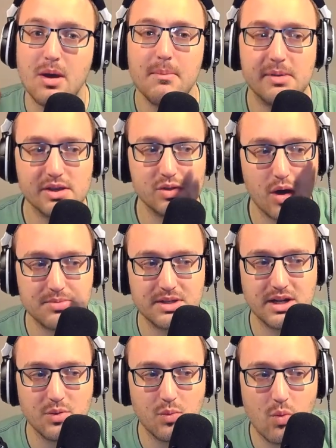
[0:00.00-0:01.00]
because you
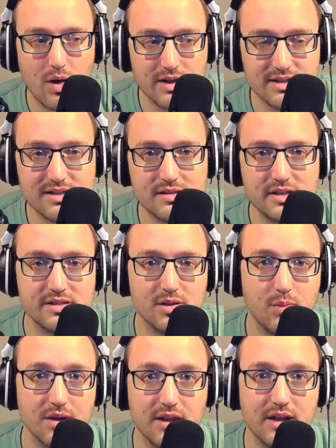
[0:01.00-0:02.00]
updated one
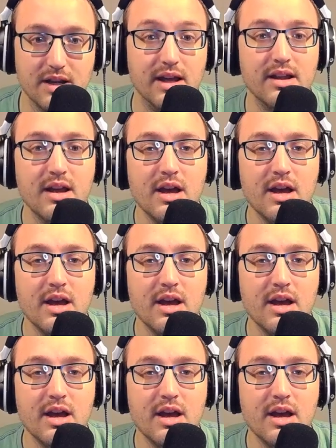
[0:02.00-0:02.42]
system within it.